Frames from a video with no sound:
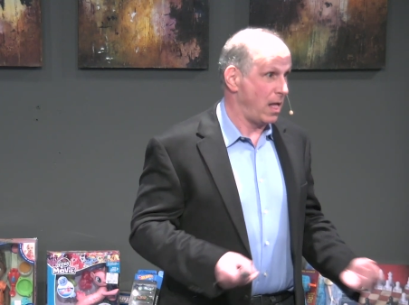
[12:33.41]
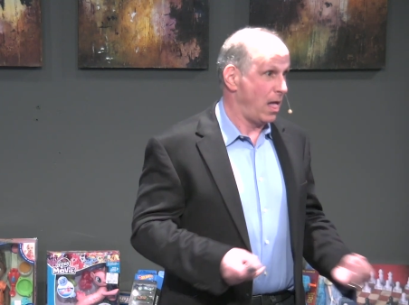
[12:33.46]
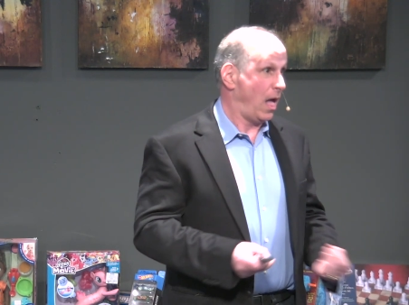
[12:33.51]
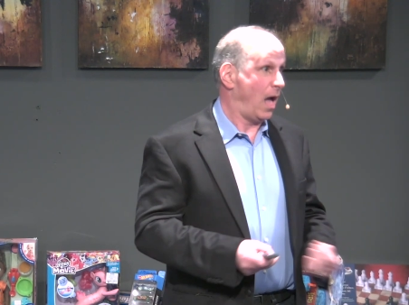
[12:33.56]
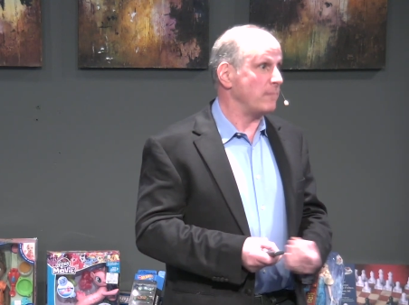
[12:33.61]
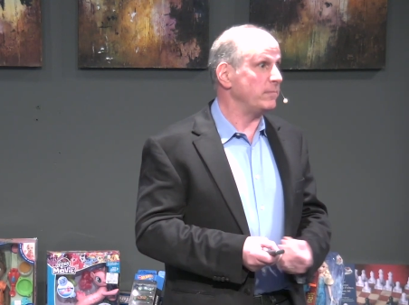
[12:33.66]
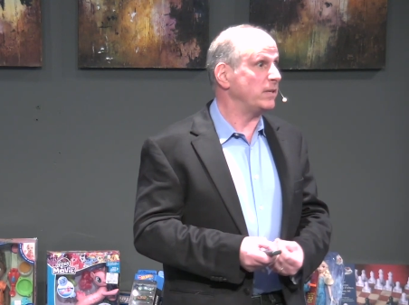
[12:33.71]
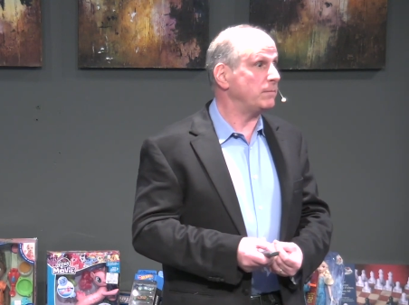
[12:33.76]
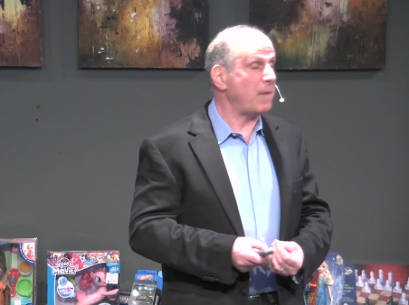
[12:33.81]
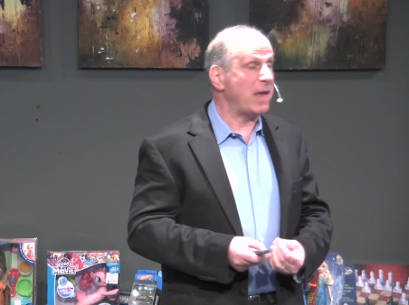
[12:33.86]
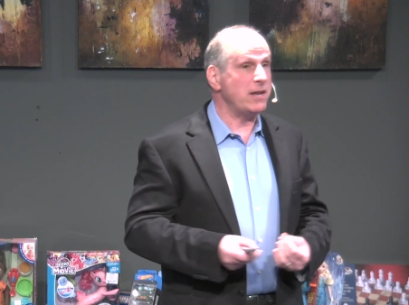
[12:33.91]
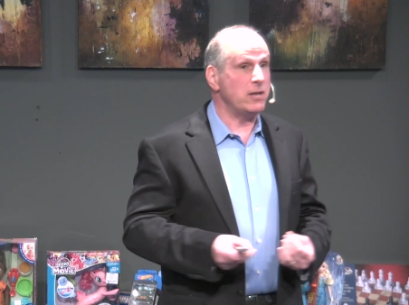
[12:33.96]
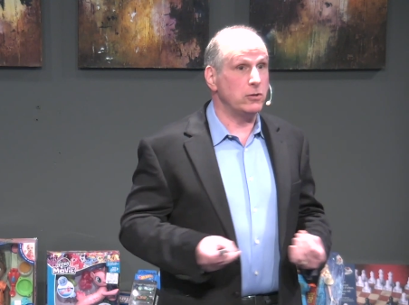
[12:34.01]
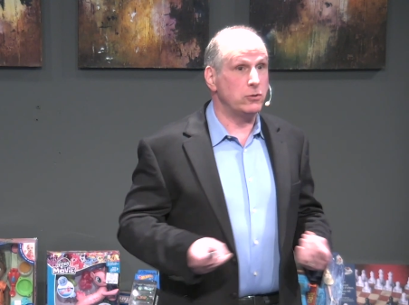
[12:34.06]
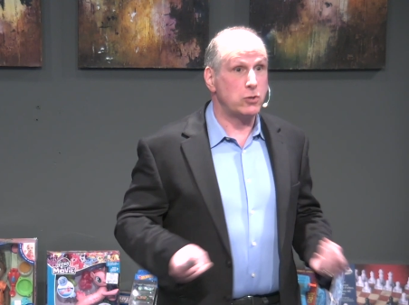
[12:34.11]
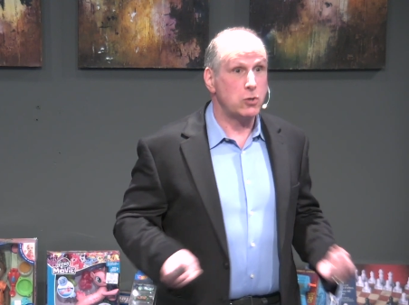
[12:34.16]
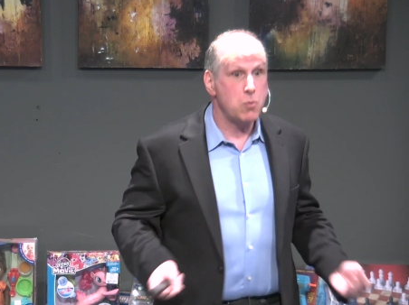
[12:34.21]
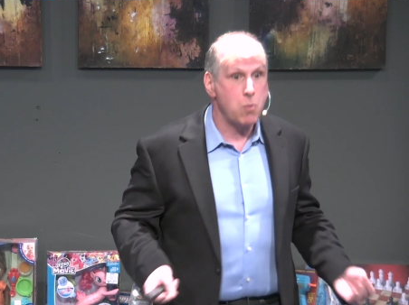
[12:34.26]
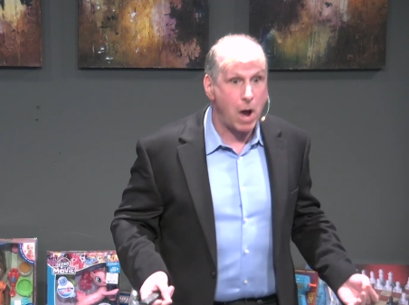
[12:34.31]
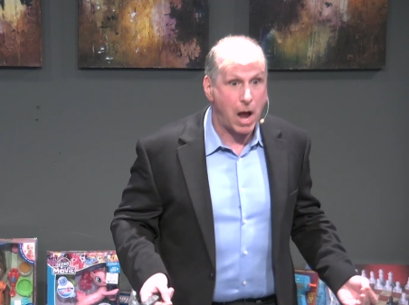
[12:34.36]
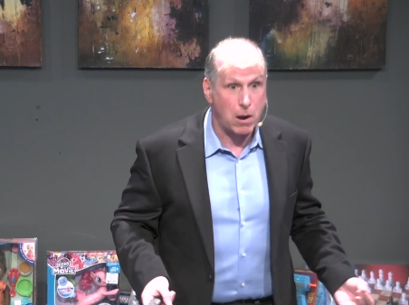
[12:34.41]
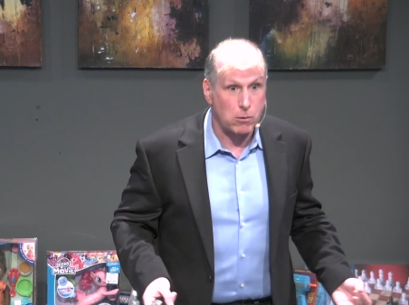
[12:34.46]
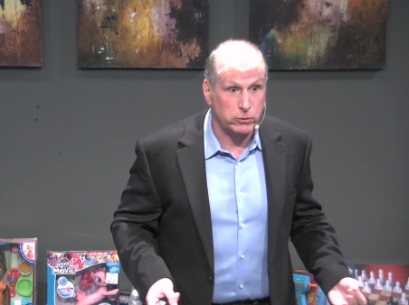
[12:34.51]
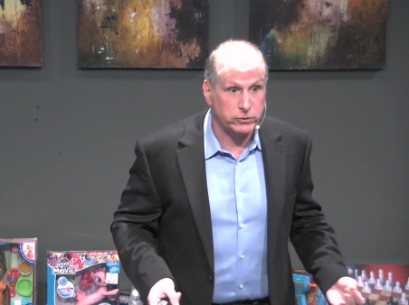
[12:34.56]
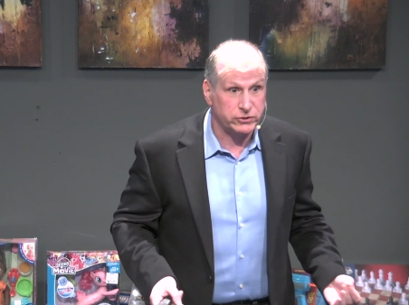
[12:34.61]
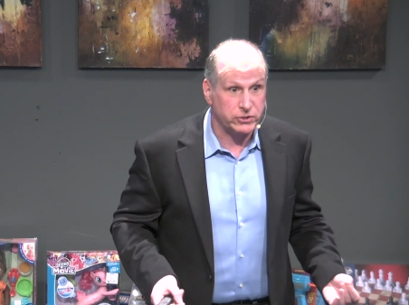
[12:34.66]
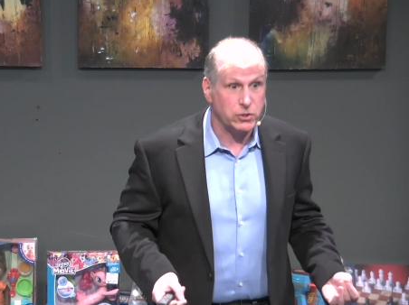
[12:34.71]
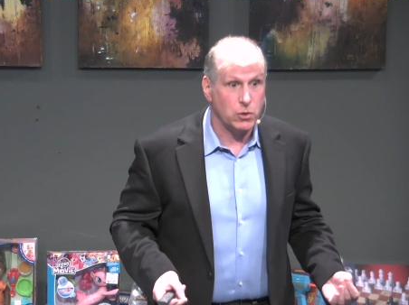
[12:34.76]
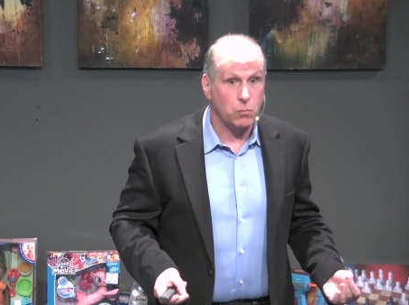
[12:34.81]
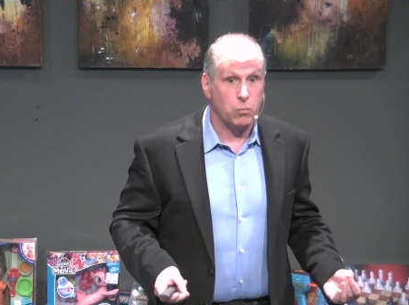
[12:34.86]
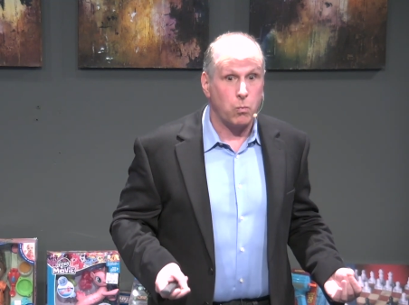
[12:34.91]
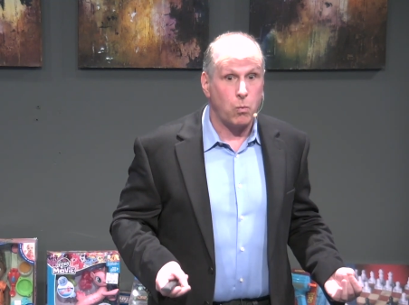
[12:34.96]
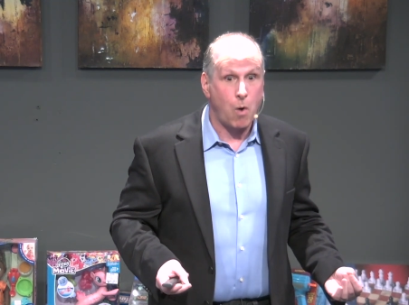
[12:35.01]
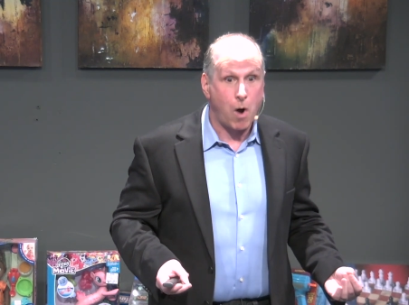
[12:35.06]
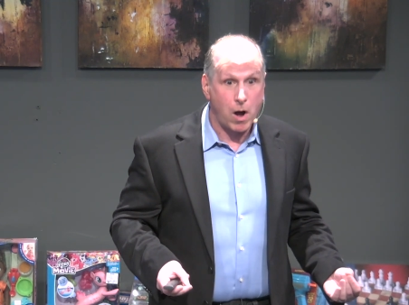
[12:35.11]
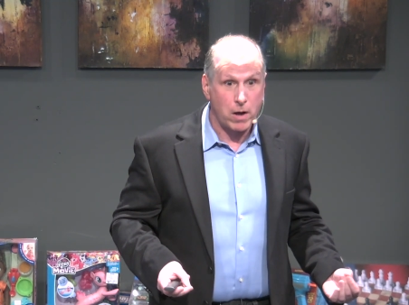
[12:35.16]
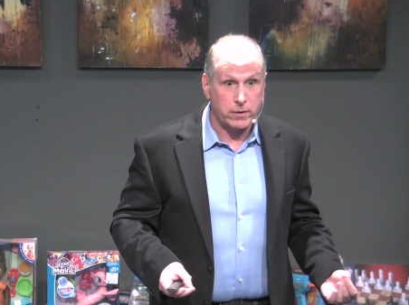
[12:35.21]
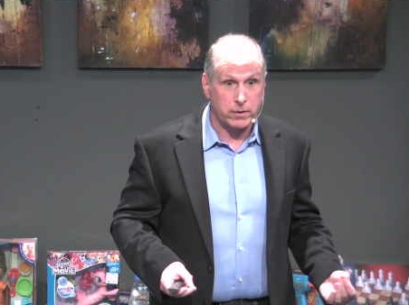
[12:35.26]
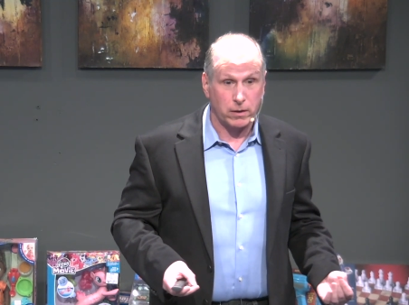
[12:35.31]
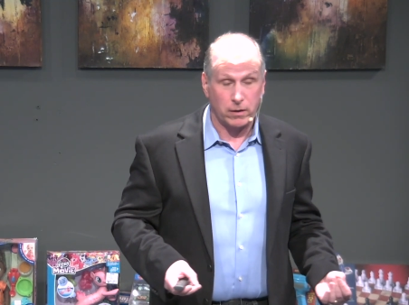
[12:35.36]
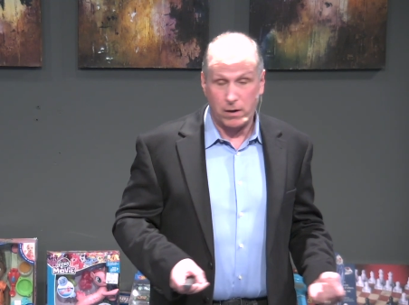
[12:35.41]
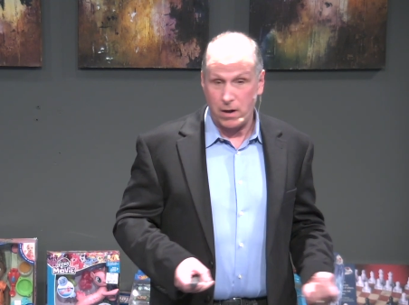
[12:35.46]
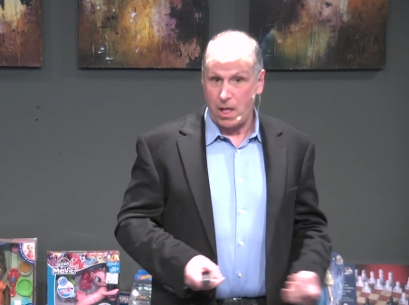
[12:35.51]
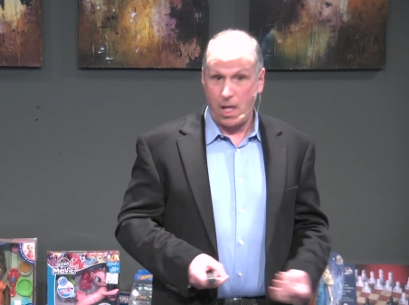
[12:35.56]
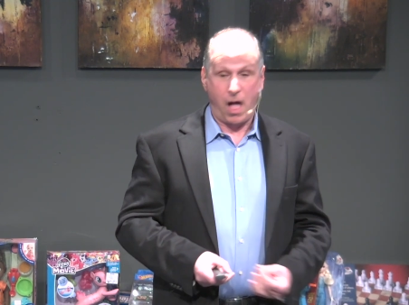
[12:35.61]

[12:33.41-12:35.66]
I'm spending 2 hours in the water.